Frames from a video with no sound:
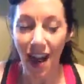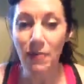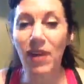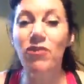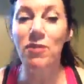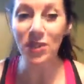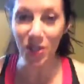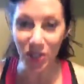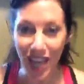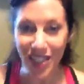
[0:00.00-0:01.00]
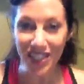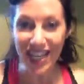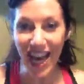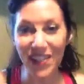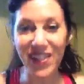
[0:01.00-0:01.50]
I meant from a 2,000
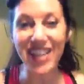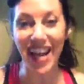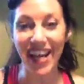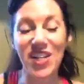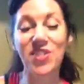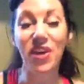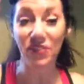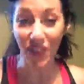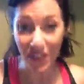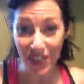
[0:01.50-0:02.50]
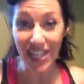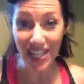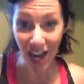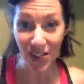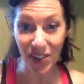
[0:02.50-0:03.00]
calorie diet to a
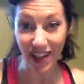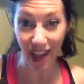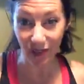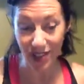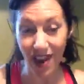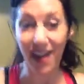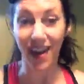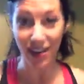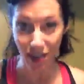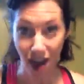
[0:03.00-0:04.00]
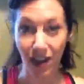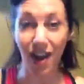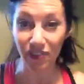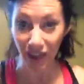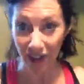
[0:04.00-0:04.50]
1,500 calorie diet. I'd knock
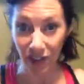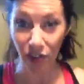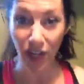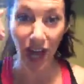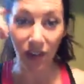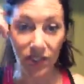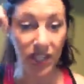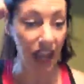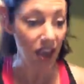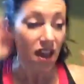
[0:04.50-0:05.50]
off 500 calories a day.